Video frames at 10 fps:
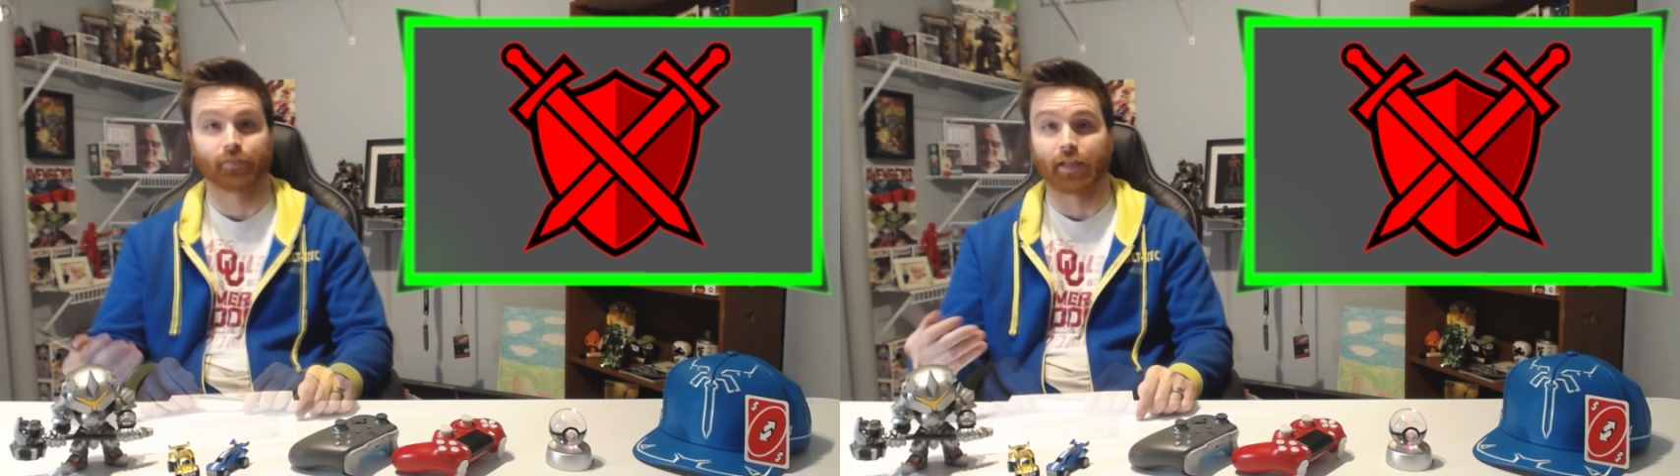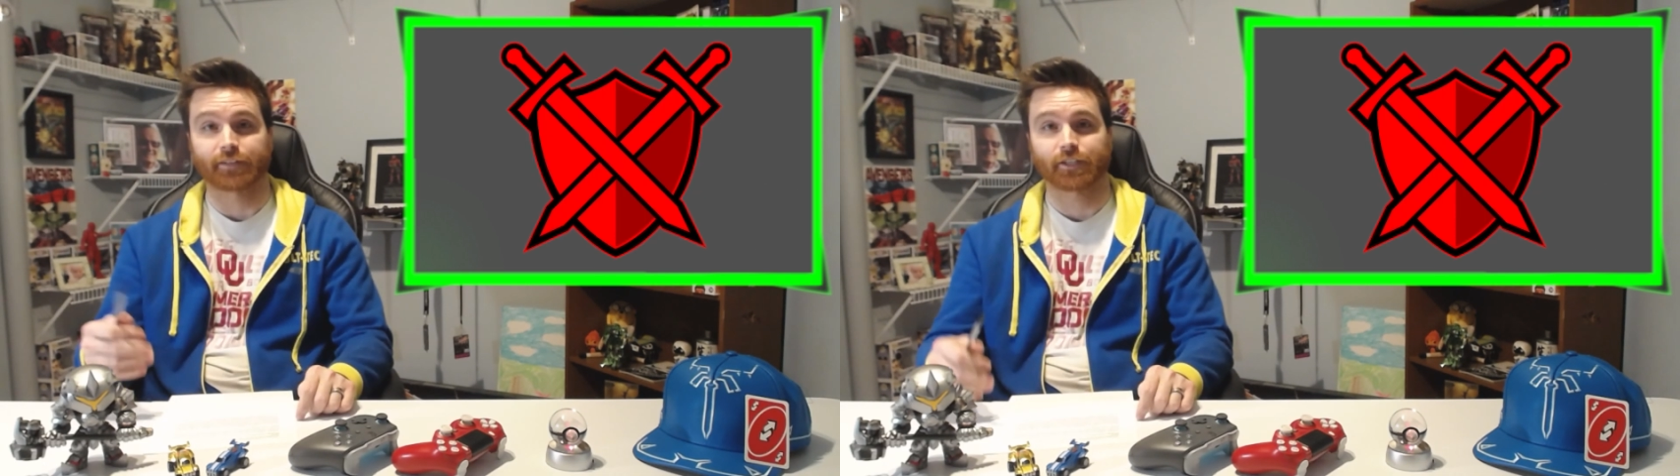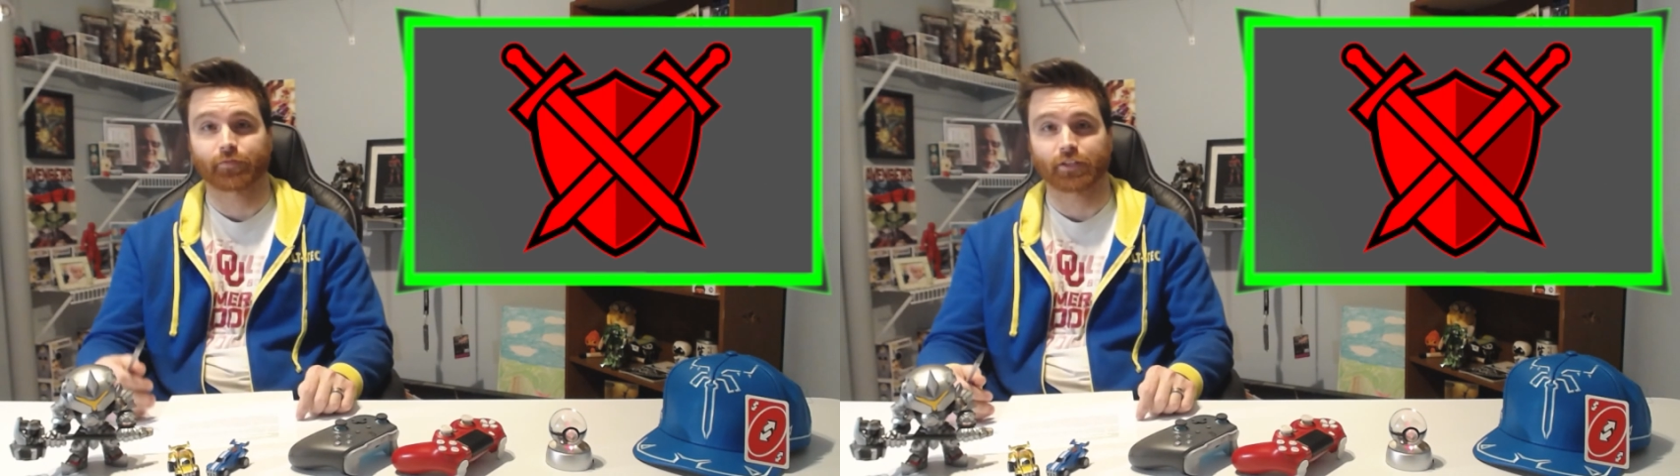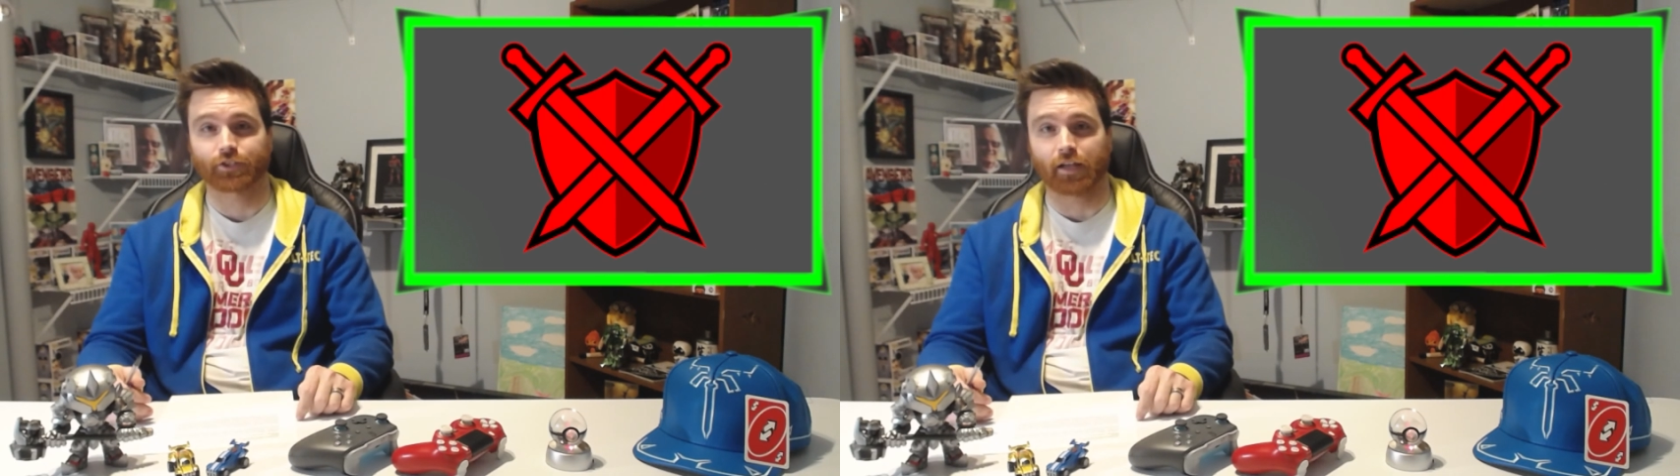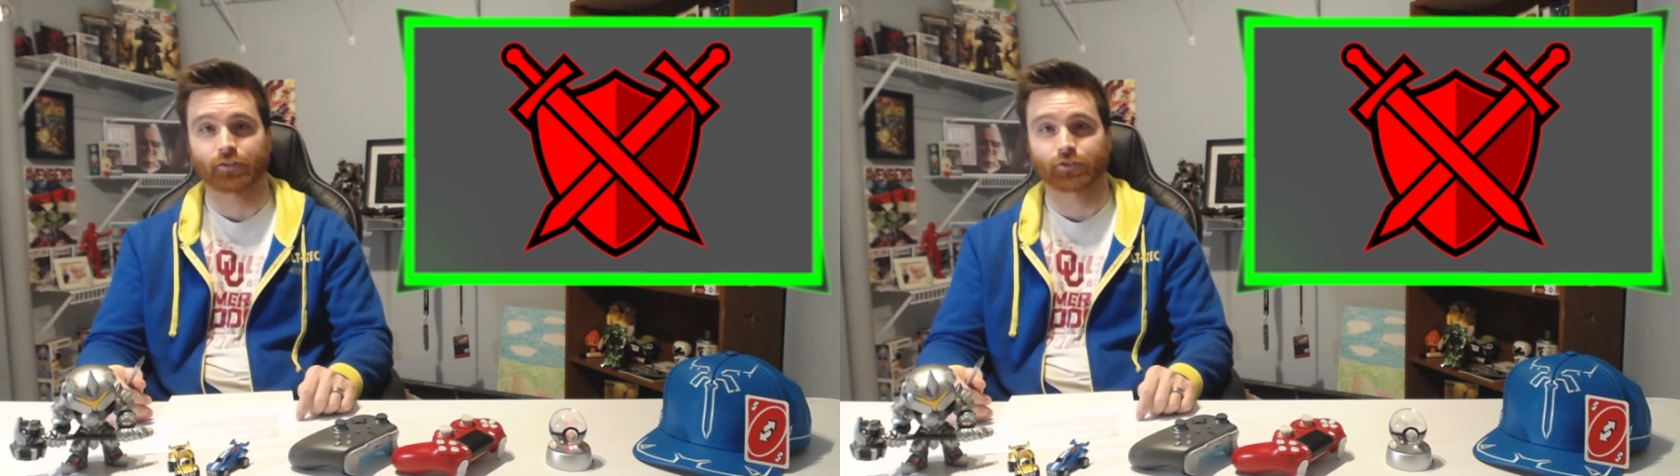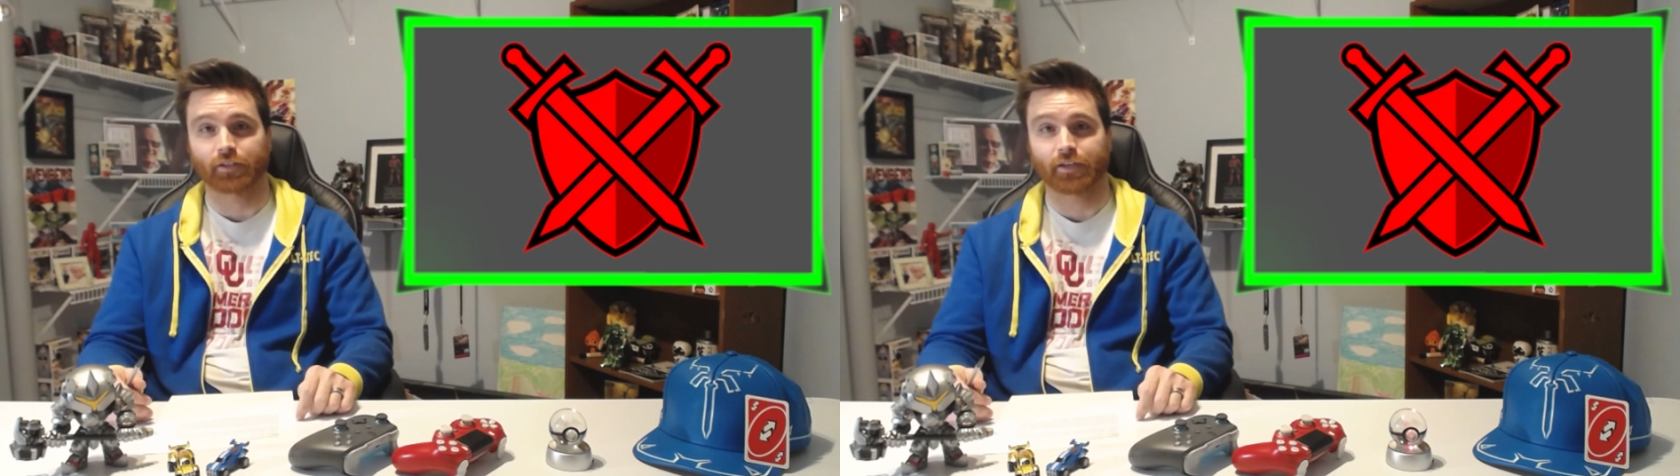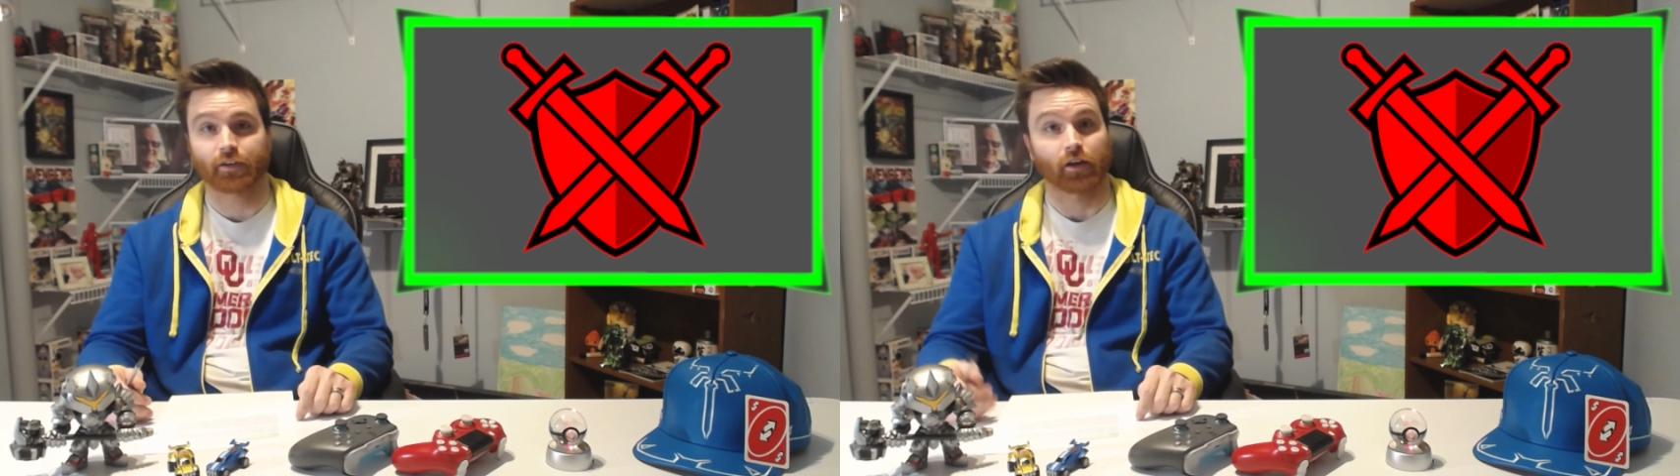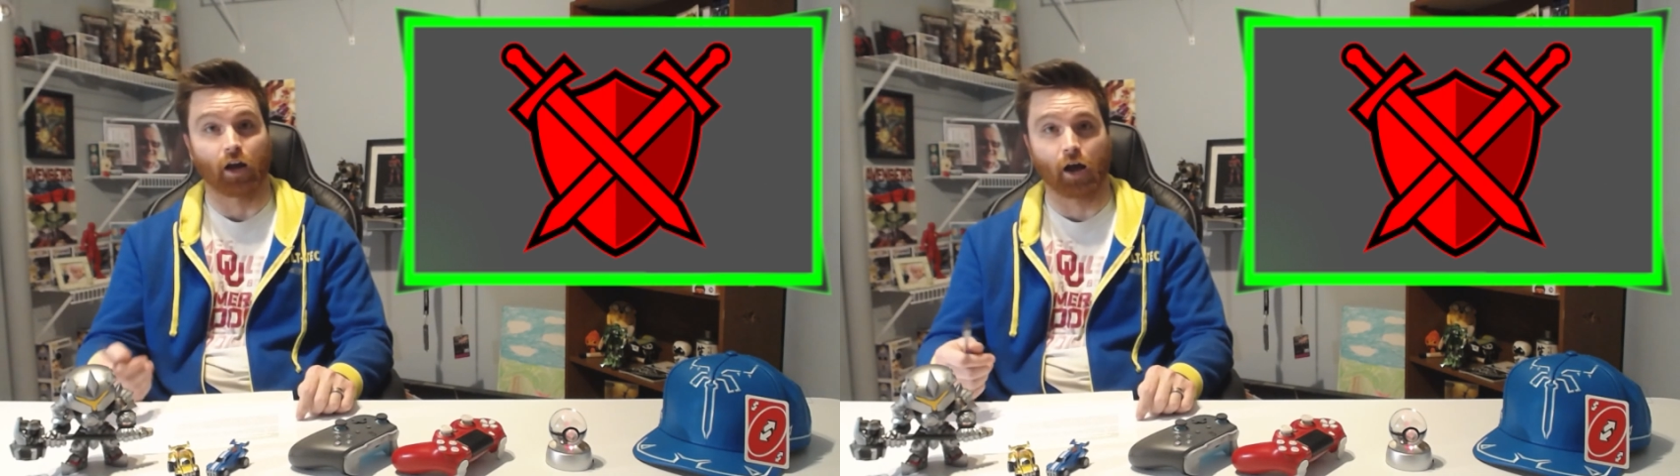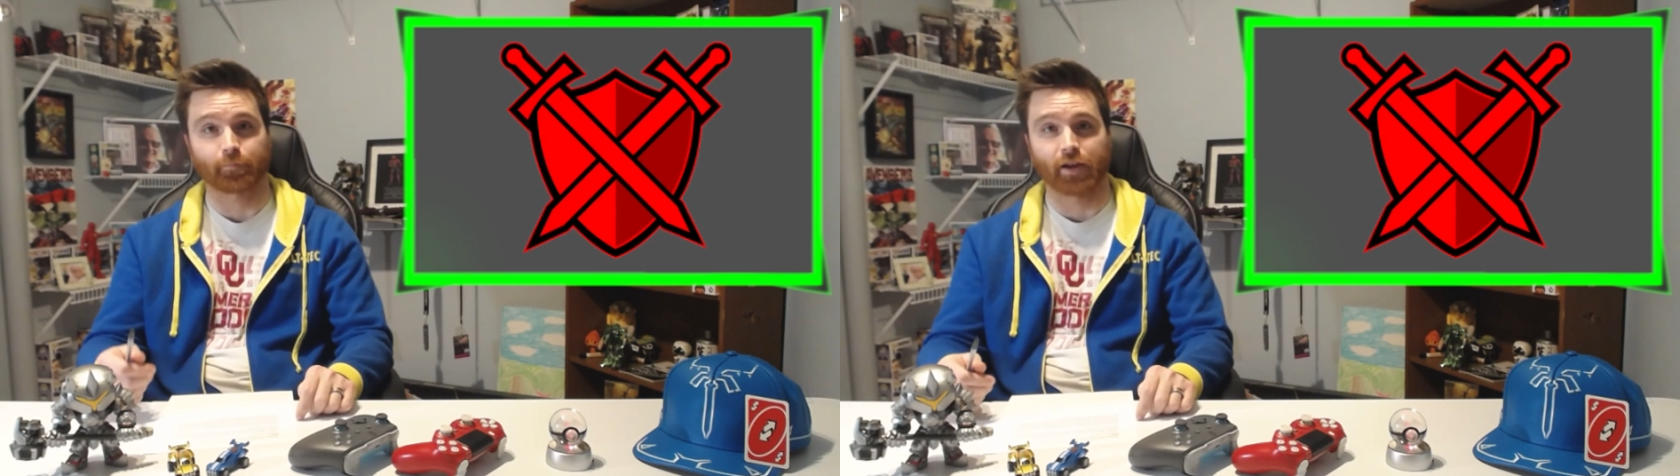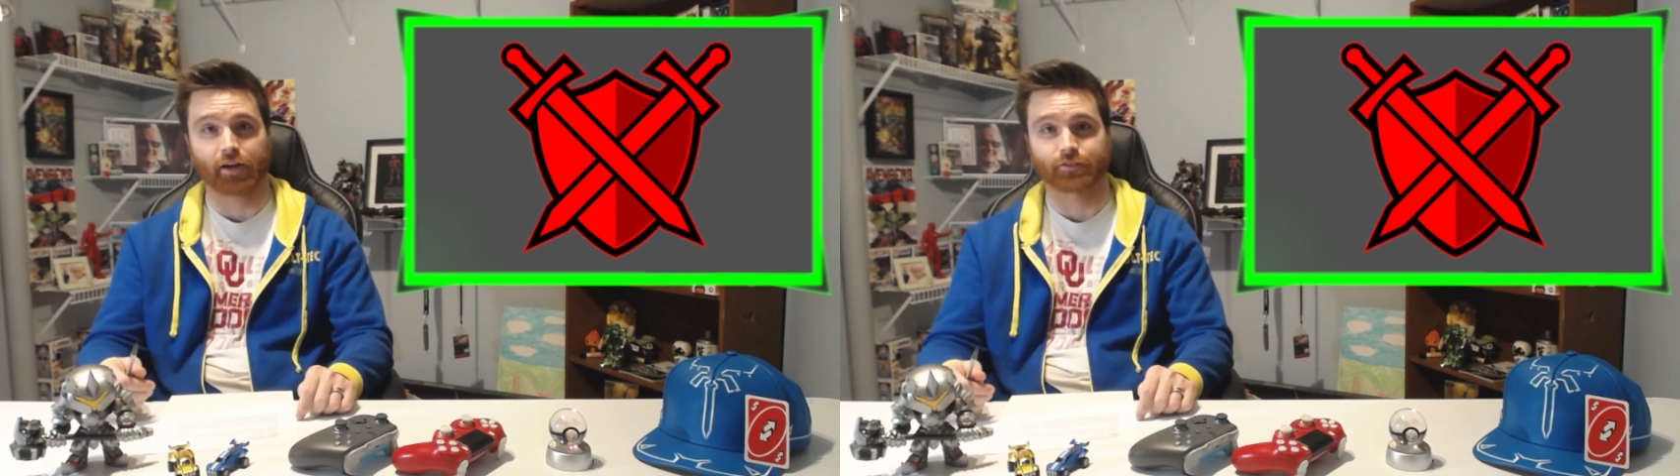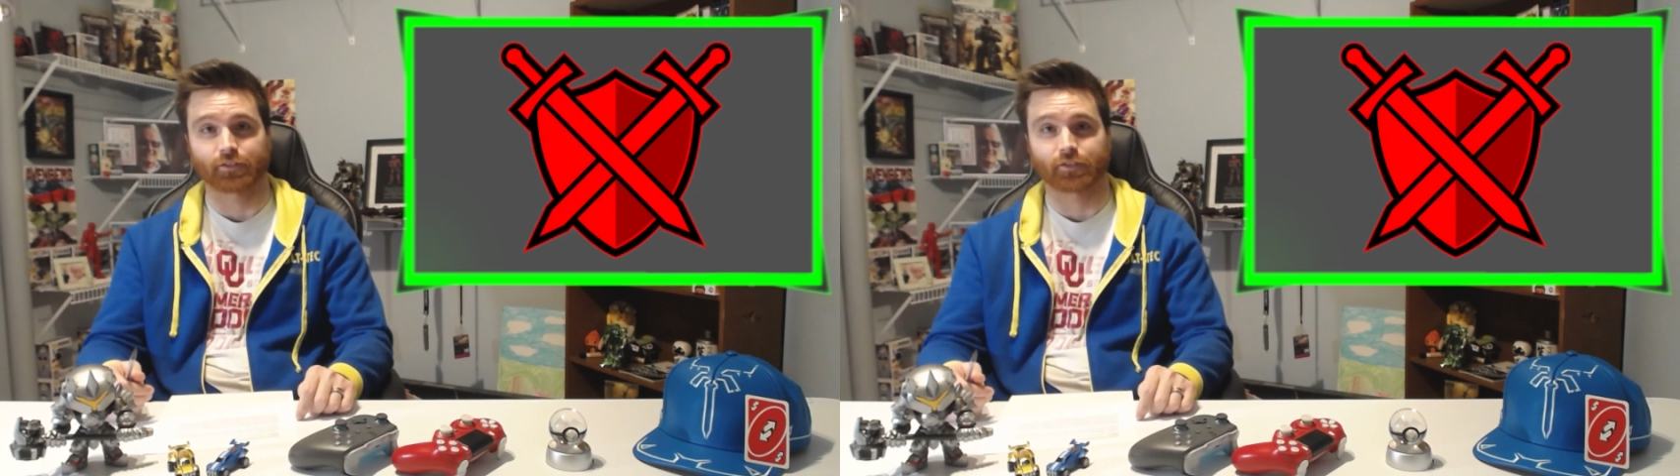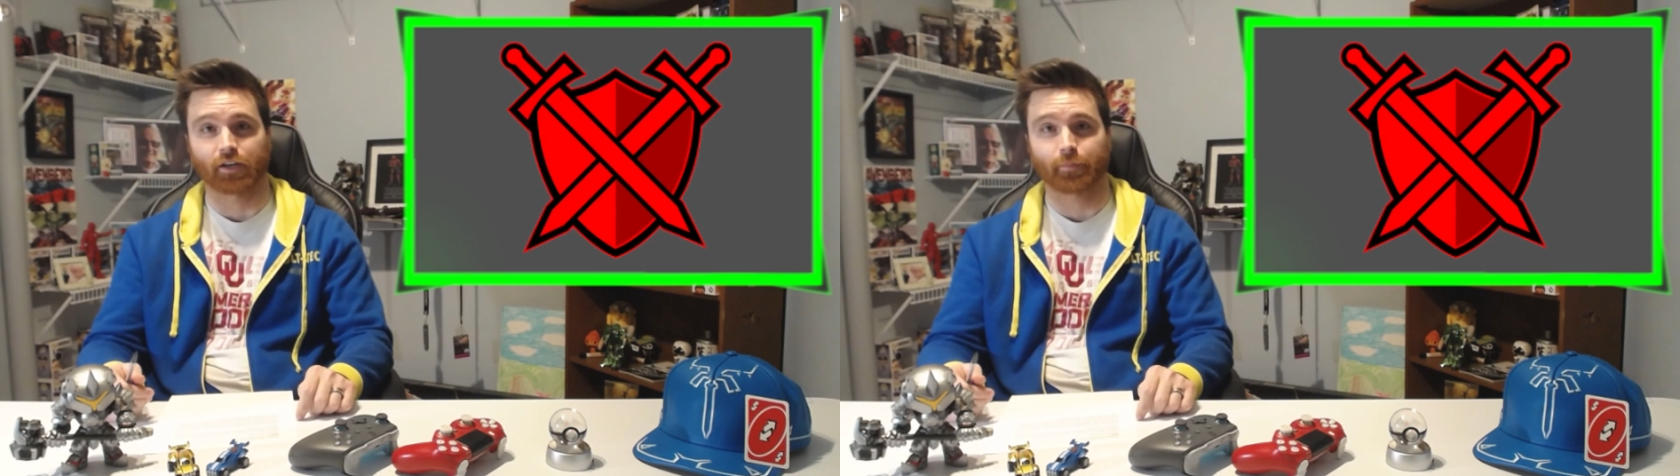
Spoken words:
That's it for the Challenger League. Up next is going to